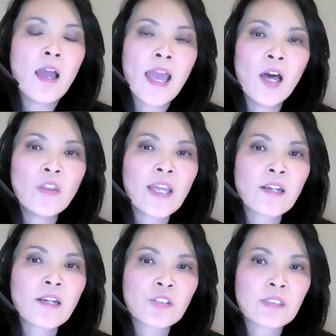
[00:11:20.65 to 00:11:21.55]

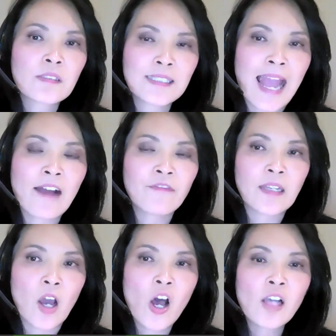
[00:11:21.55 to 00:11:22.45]
healthcare staff in
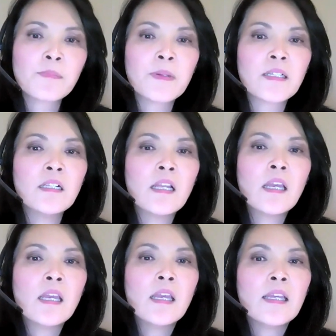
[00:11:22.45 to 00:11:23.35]
a hospital,
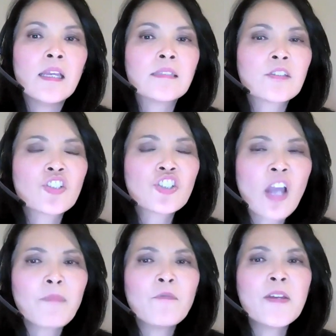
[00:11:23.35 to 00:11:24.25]
is a
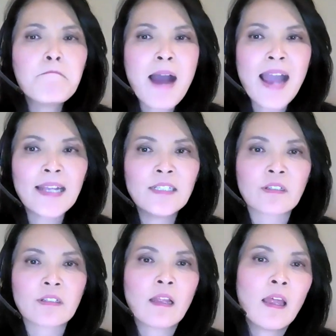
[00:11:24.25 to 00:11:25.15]
sharp
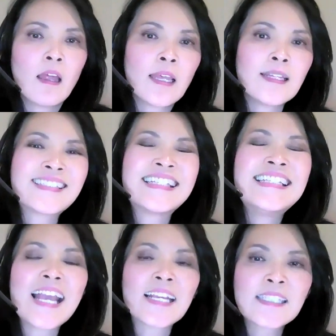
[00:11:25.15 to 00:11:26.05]
reminder that it's
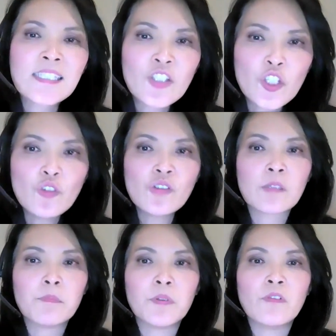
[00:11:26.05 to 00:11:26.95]

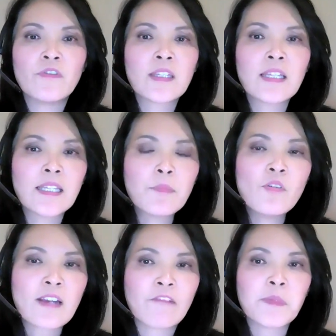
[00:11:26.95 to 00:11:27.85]
inexcusable for the Liberal
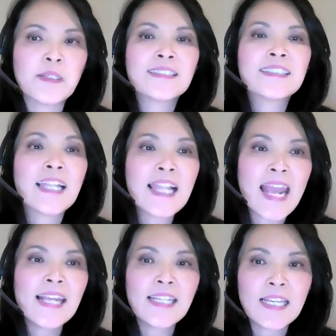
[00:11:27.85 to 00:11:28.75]
government to delay
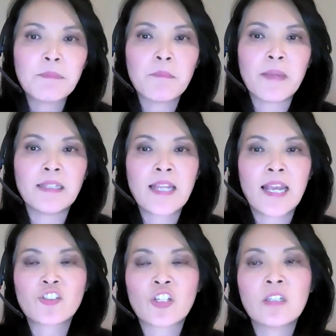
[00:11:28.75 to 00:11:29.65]
the
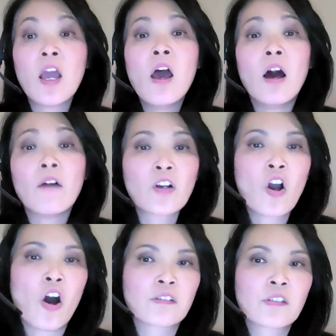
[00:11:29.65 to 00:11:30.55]
implementation of the
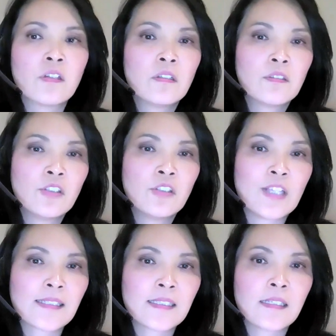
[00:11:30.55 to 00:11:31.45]
calls to
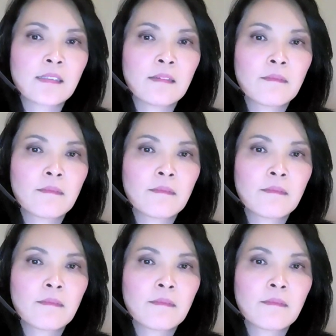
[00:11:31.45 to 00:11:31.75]
justice.